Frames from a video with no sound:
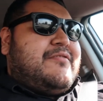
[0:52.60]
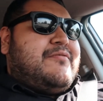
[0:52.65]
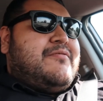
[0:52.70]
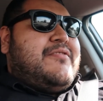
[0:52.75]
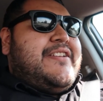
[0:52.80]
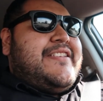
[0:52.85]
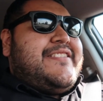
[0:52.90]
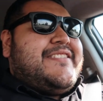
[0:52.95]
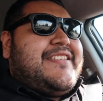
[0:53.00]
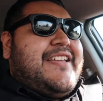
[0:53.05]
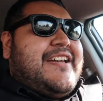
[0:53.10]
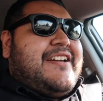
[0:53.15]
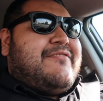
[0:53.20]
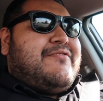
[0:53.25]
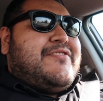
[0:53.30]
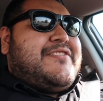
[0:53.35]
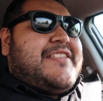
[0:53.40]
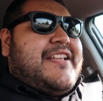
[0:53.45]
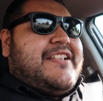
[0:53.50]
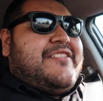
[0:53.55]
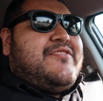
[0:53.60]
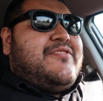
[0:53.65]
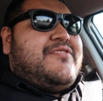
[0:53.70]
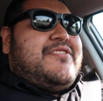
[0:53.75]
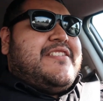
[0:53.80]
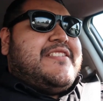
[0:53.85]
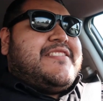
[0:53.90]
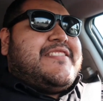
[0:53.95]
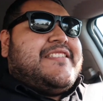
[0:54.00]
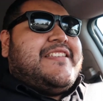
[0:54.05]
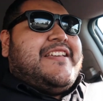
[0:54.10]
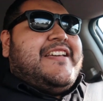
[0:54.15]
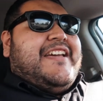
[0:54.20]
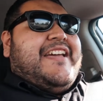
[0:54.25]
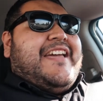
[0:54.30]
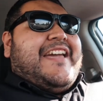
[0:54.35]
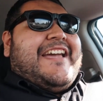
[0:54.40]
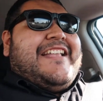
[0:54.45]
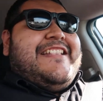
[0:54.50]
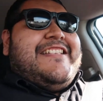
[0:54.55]
what is that? What's that noise?
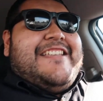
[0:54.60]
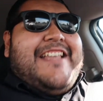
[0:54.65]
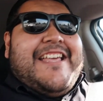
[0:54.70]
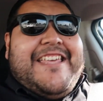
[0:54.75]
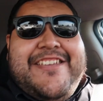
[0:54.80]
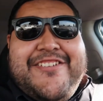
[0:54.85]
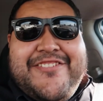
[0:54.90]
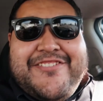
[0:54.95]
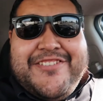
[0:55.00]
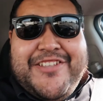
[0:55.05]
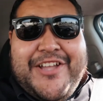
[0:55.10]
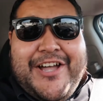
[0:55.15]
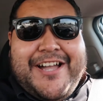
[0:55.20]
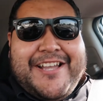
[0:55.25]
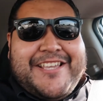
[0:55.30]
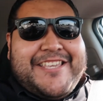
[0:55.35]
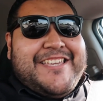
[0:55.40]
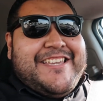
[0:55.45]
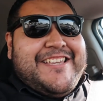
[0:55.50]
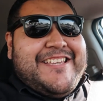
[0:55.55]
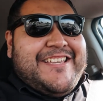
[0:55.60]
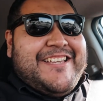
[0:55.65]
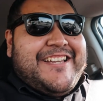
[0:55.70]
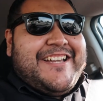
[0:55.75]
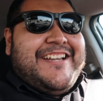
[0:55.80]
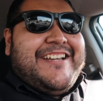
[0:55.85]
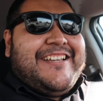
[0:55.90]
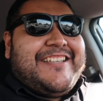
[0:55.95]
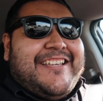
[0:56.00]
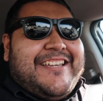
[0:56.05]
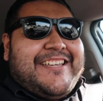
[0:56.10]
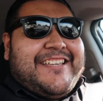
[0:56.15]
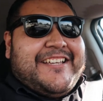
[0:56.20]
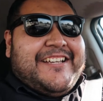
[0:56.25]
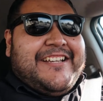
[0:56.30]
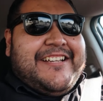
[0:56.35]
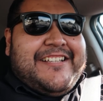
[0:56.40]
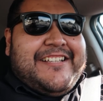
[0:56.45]
And then I hear knocking, like